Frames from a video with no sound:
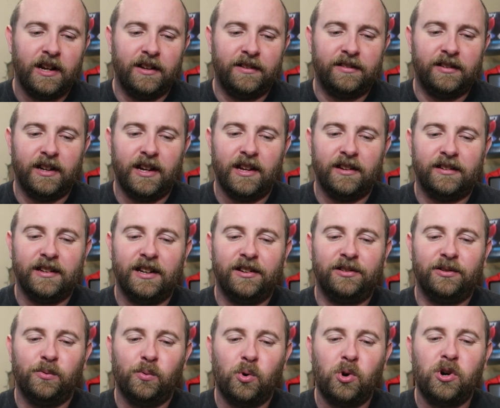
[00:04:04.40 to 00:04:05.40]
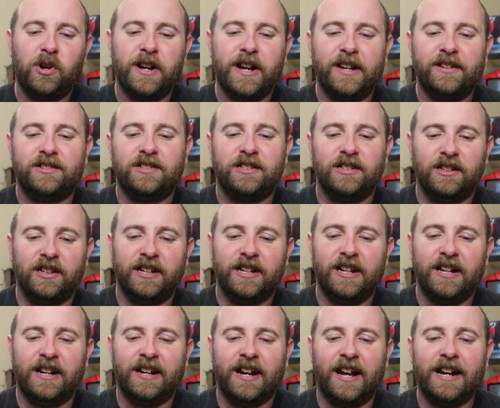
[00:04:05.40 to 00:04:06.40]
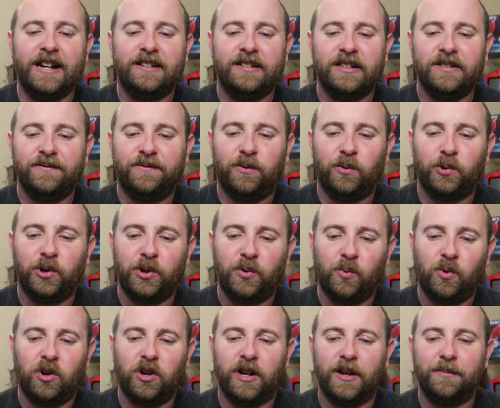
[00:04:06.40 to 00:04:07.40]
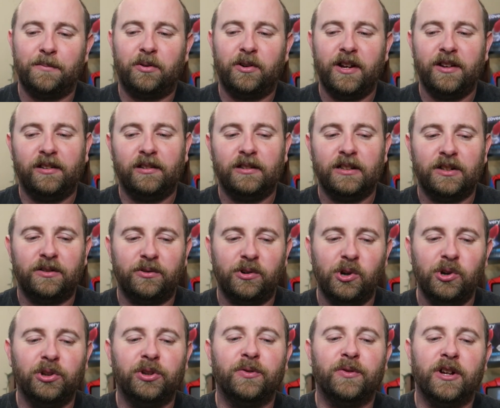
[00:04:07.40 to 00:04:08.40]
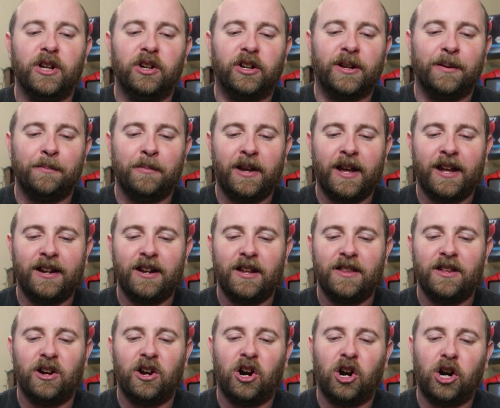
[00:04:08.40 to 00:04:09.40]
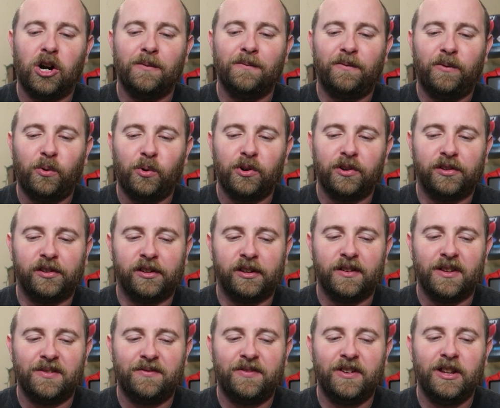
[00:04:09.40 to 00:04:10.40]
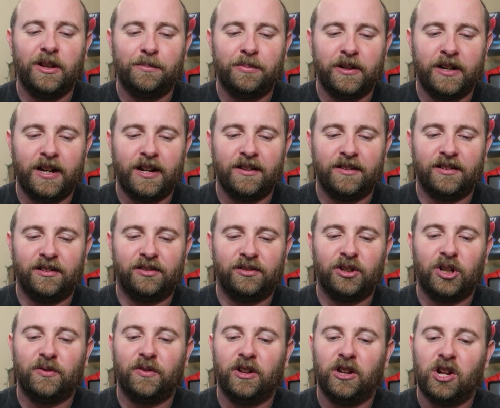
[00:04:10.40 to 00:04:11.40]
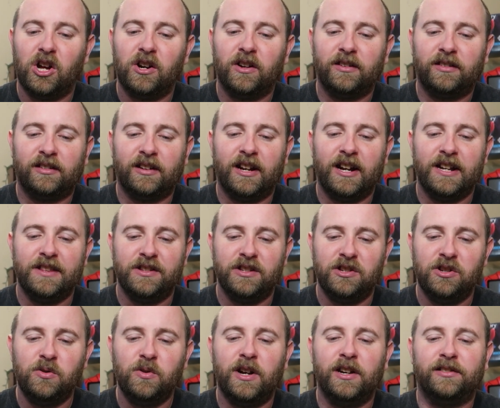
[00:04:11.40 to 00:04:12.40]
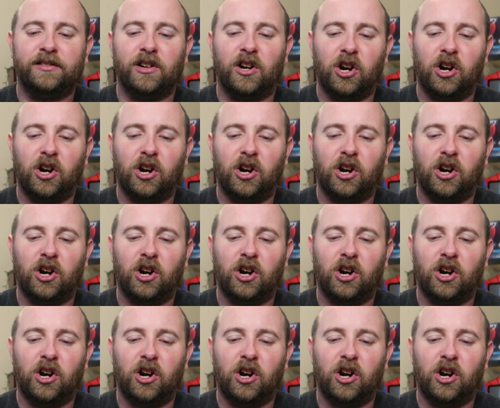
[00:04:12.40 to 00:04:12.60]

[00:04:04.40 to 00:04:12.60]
It says, as the war escalated in 1941, President Roosevelt commanded the armed forces of the Philippines to serve alongside the U.S.